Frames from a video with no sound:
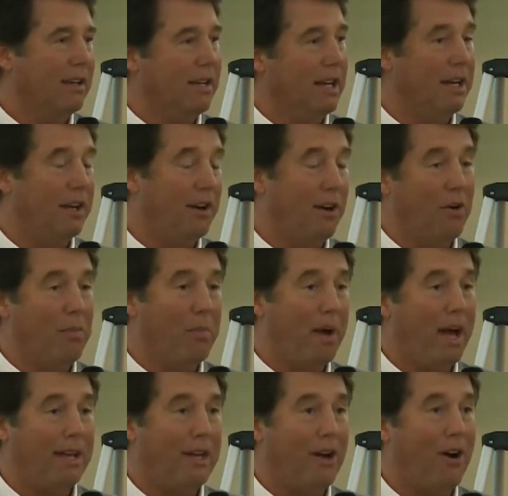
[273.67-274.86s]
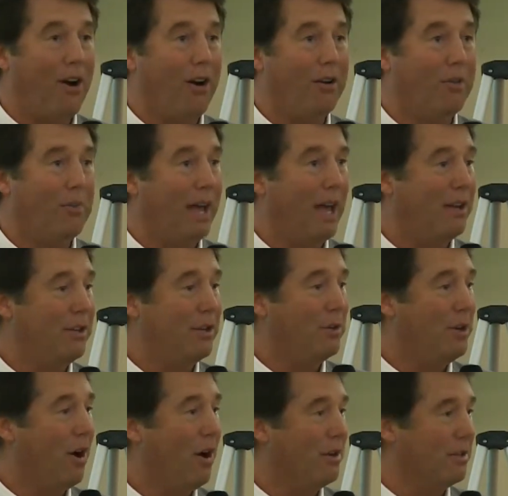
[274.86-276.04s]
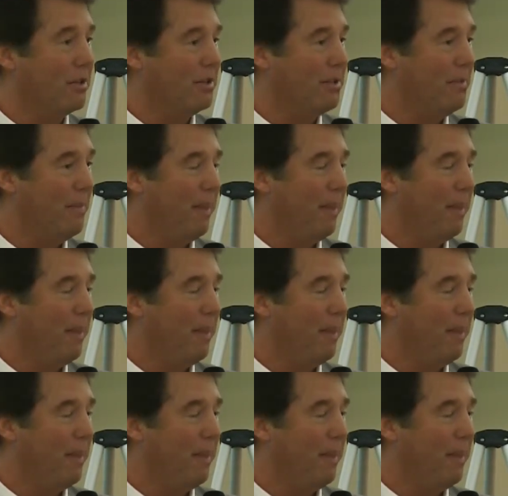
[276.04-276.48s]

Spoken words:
did in our own backyard. We had 2 gardens,